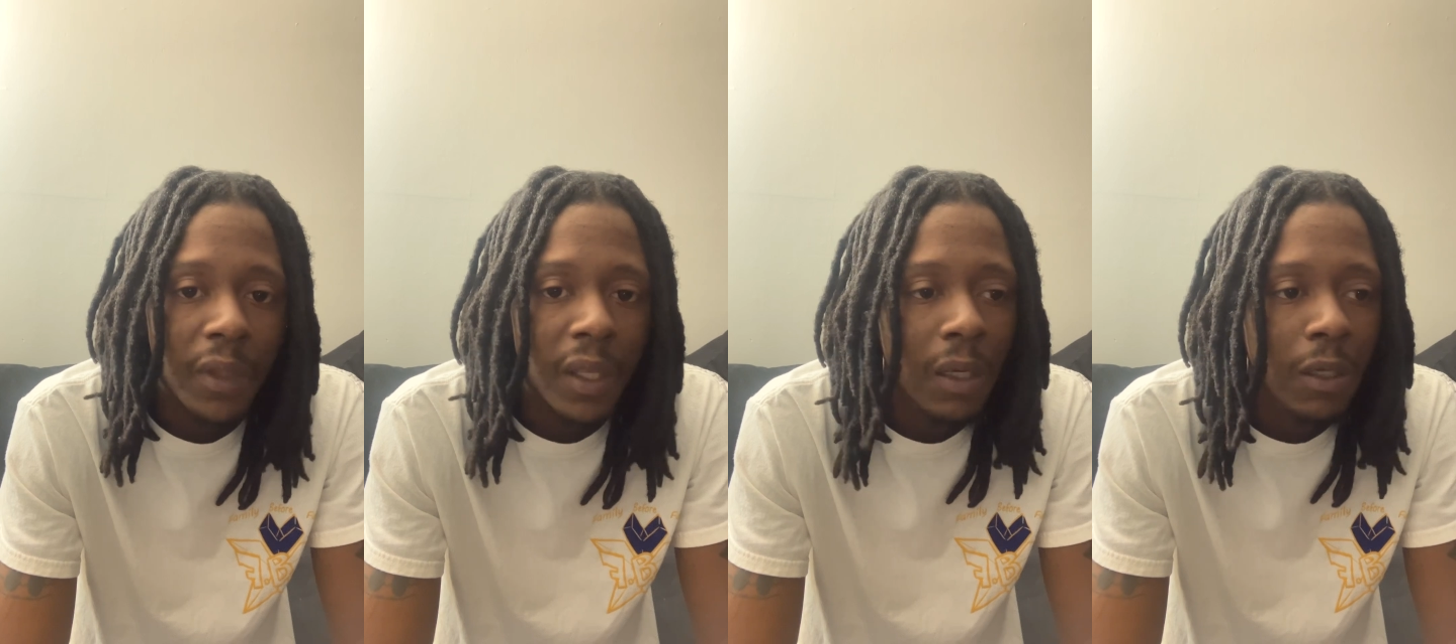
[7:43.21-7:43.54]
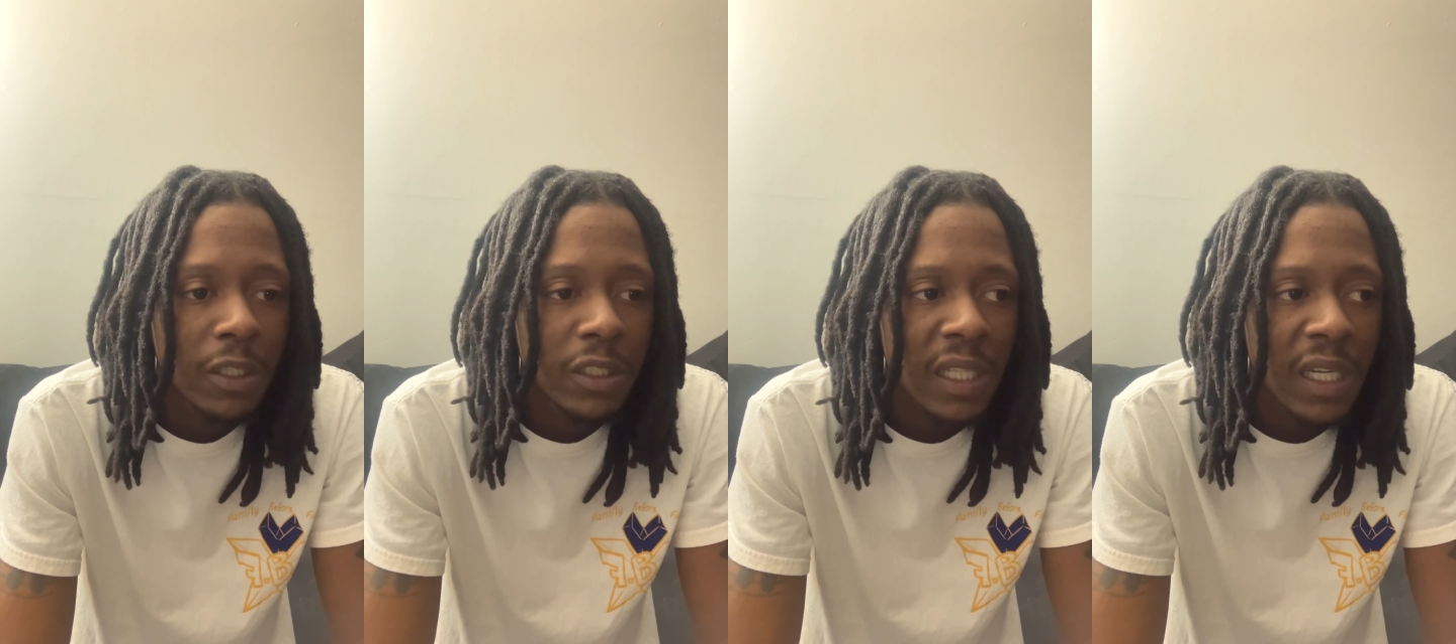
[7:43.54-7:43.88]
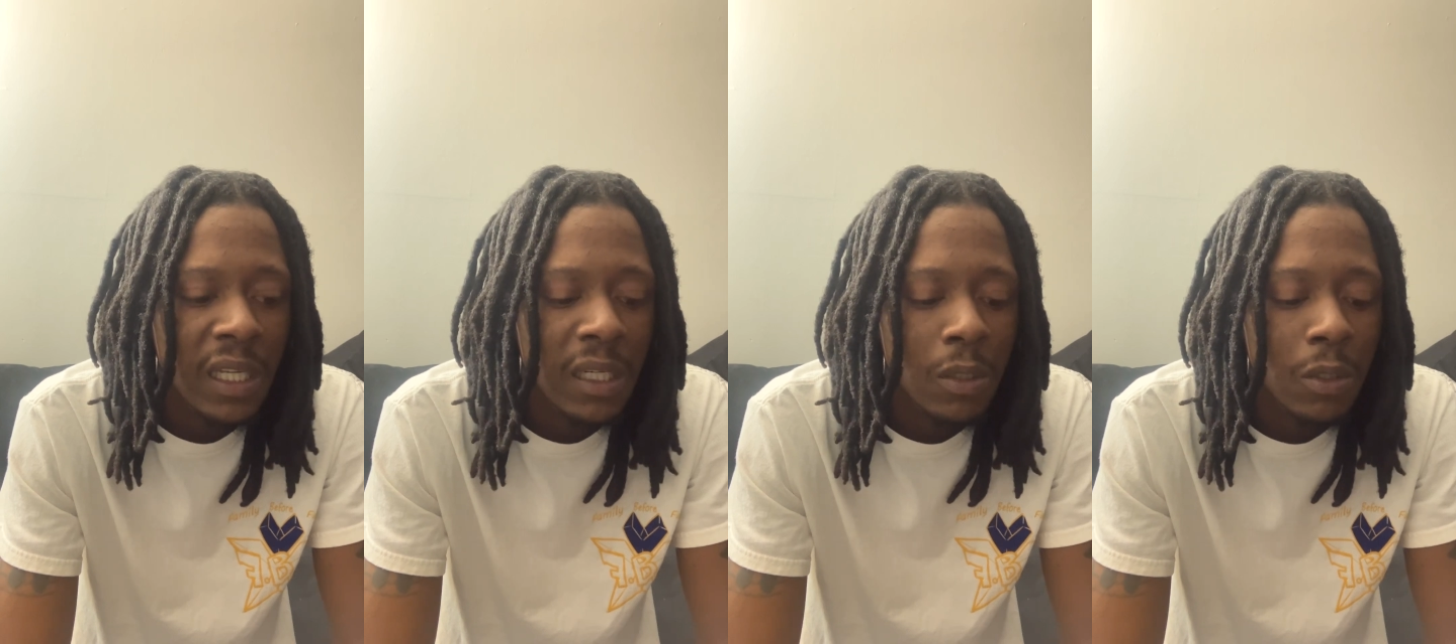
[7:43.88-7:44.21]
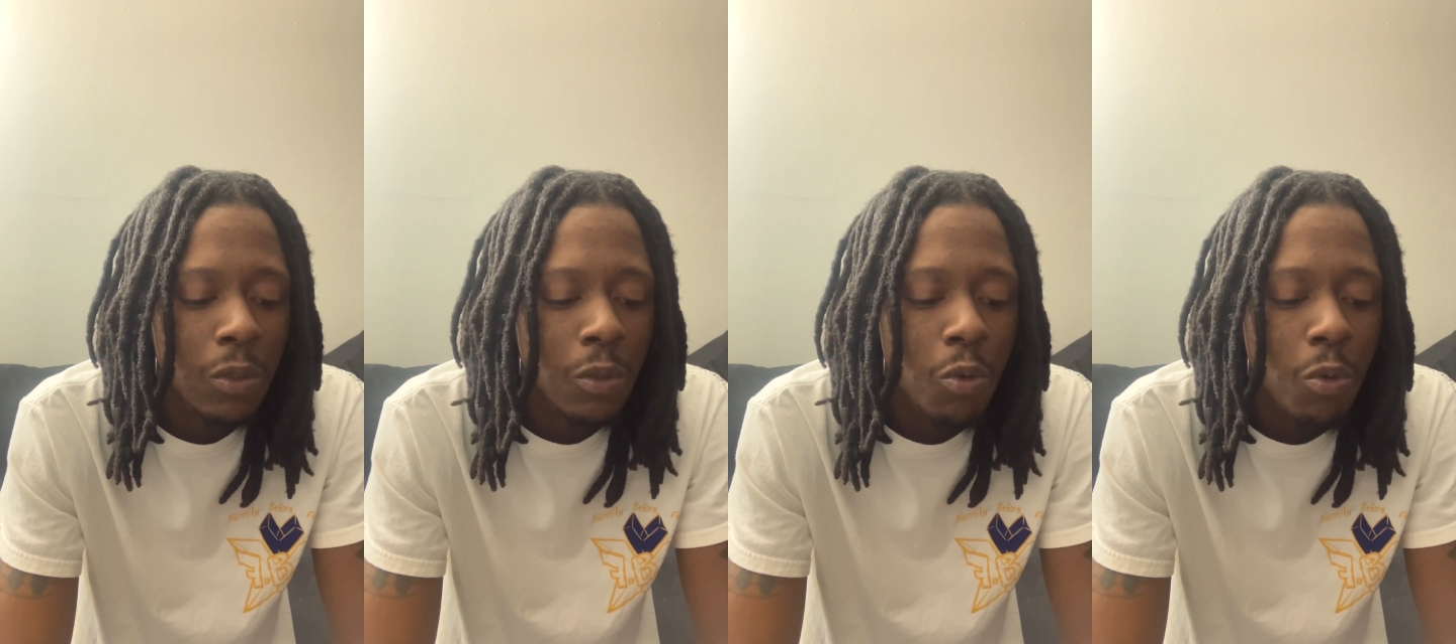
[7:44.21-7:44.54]

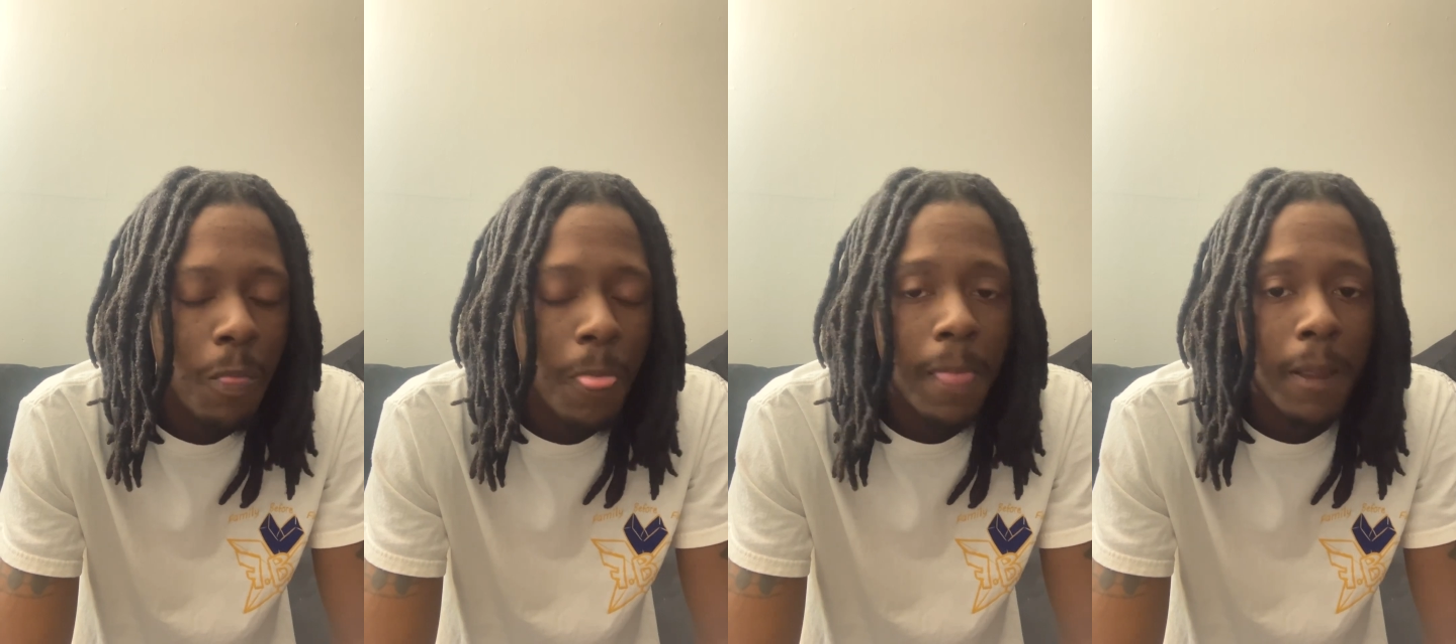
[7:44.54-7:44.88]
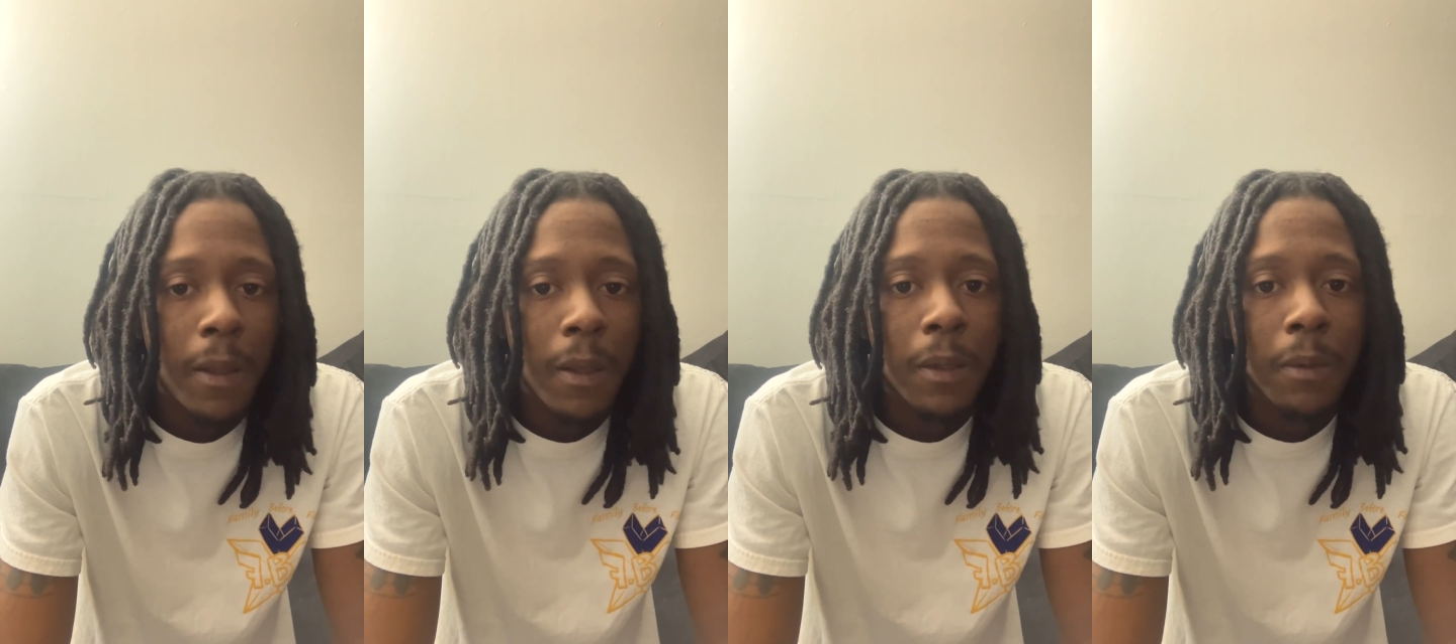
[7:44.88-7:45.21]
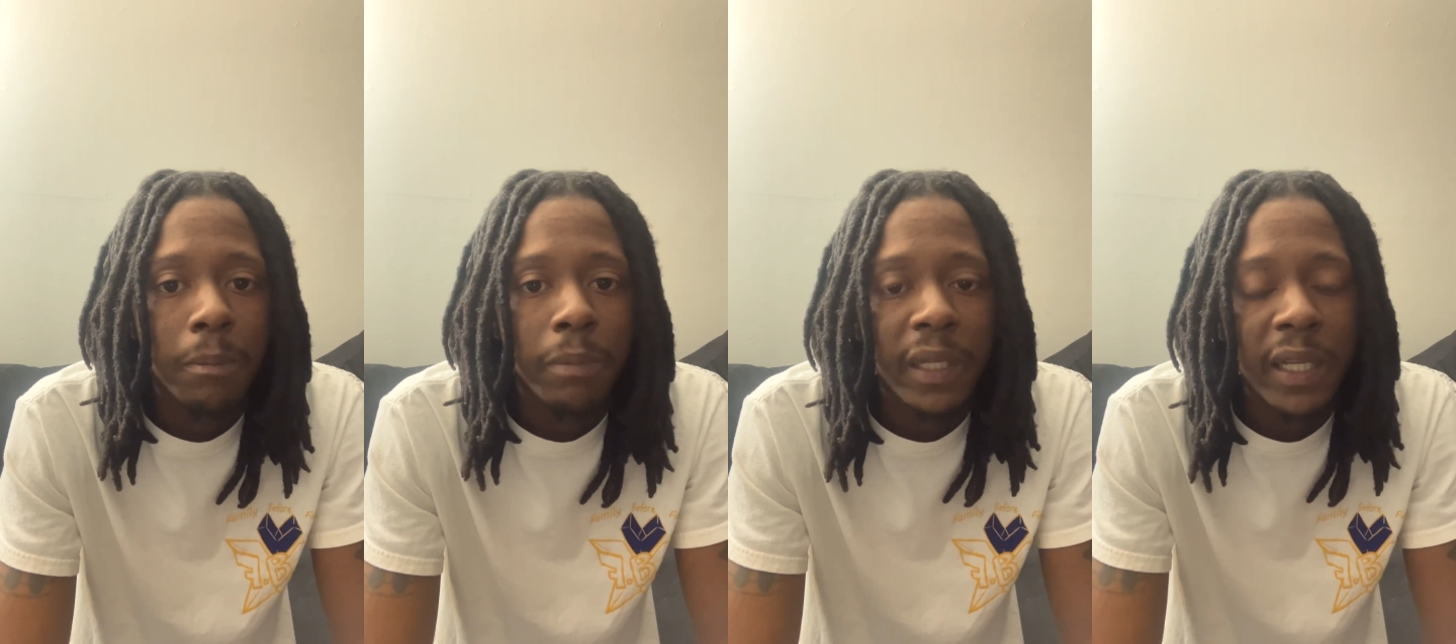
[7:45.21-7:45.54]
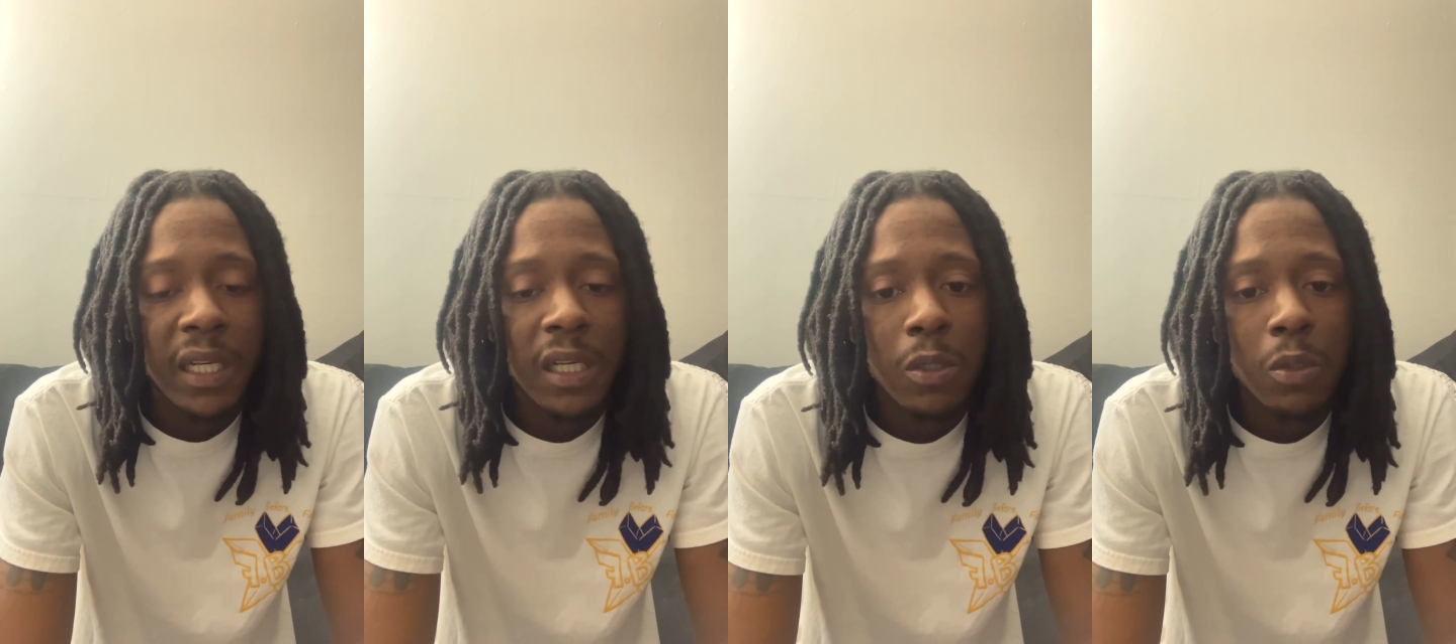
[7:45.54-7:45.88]
Aristotle,
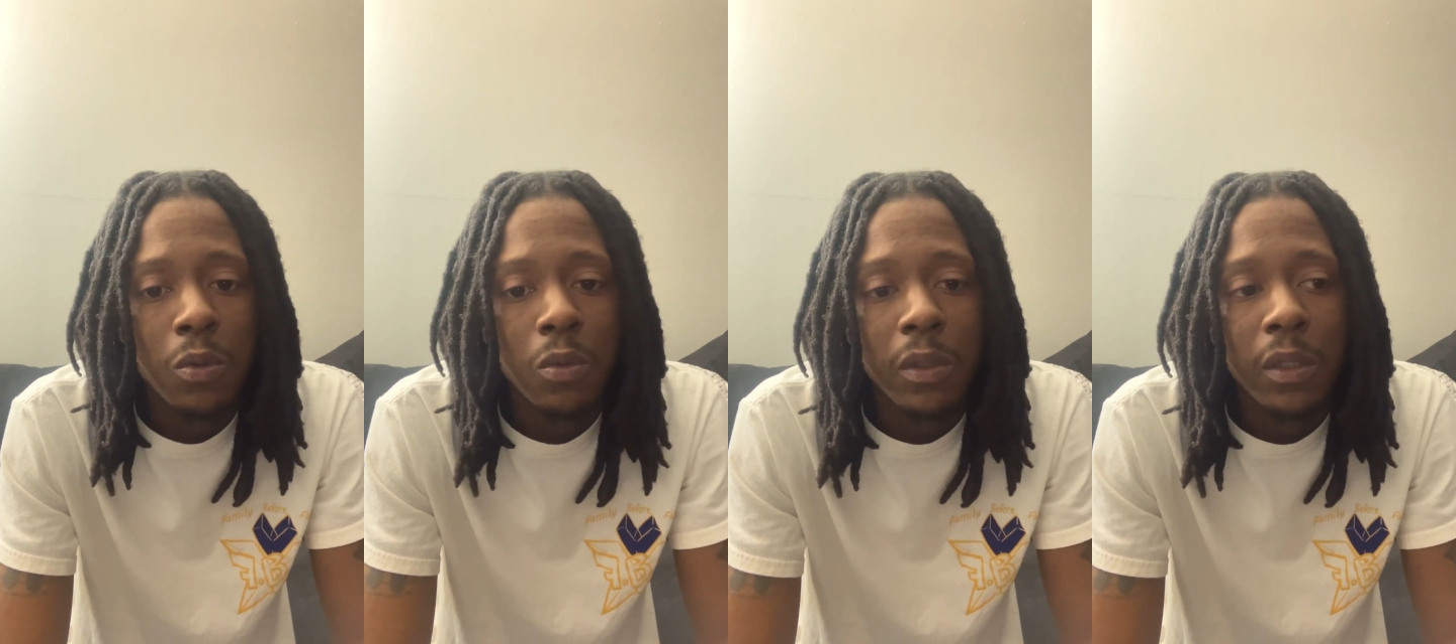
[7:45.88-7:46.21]
Plato.